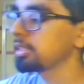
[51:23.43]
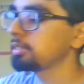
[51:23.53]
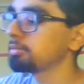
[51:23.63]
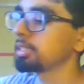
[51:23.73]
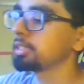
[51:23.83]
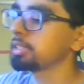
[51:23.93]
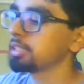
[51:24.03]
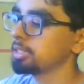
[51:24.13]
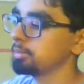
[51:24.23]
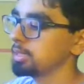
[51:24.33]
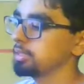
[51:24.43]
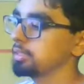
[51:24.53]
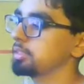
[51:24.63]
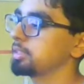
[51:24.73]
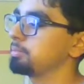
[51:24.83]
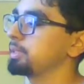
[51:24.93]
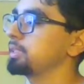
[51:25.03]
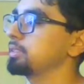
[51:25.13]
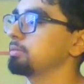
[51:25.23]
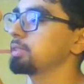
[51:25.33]
these rear shocks, make sure they aren't
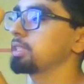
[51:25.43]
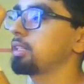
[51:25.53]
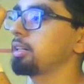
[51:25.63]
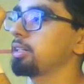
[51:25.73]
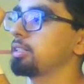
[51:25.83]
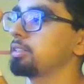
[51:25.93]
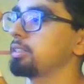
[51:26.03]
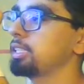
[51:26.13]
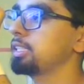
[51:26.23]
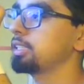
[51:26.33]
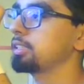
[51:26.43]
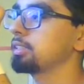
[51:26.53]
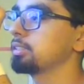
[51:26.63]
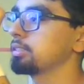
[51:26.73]
being retarded and leaking.